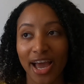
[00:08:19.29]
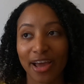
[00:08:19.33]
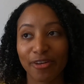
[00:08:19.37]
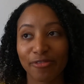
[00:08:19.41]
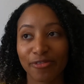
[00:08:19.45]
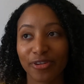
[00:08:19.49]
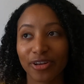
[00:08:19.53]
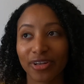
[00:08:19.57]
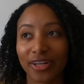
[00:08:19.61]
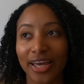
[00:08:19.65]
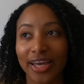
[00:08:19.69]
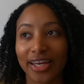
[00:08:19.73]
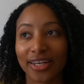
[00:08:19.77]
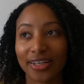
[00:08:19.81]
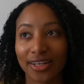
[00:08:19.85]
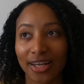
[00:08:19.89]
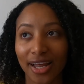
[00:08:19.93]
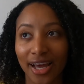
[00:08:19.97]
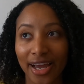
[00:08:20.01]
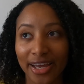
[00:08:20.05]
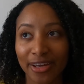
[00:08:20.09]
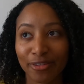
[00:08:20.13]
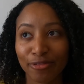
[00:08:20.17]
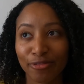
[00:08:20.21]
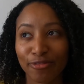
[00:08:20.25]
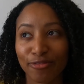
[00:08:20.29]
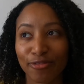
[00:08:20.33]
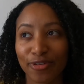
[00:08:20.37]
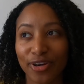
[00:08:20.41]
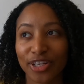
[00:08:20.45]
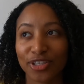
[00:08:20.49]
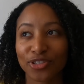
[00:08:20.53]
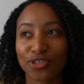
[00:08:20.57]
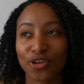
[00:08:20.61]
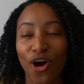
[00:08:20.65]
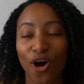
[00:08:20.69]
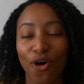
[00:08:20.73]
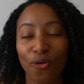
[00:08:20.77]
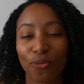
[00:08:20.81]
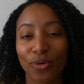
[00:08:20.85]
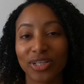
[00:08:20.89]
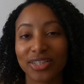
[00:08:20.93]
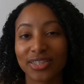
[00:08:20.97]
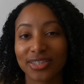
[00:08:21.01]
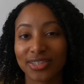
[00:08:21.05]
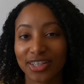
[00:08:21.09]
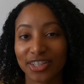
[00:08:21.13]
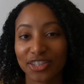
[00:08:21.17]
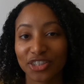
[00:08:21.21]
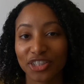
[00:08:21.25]
I feel like life is
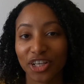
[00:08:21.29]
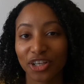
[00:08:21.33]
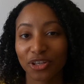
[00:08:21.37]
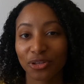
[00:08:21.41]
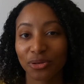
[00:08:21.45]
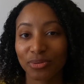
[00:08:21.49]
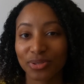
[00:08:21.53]
always teaching